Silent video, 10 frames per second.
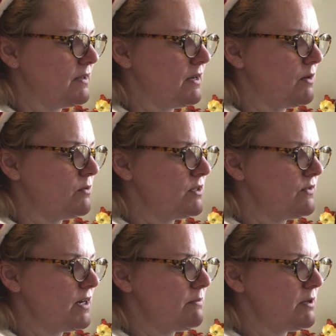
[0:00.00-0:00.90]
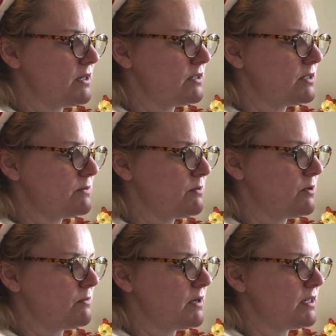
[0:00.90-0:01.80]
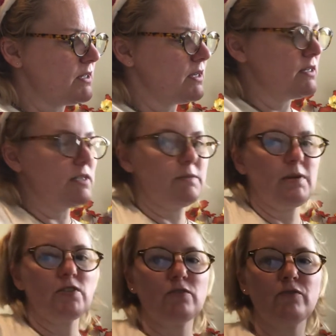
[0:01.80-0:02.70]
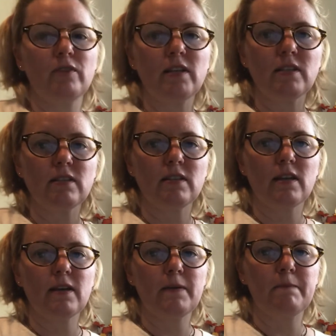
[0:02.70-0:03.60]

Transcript: I wonder if anybody can spot my special friends there.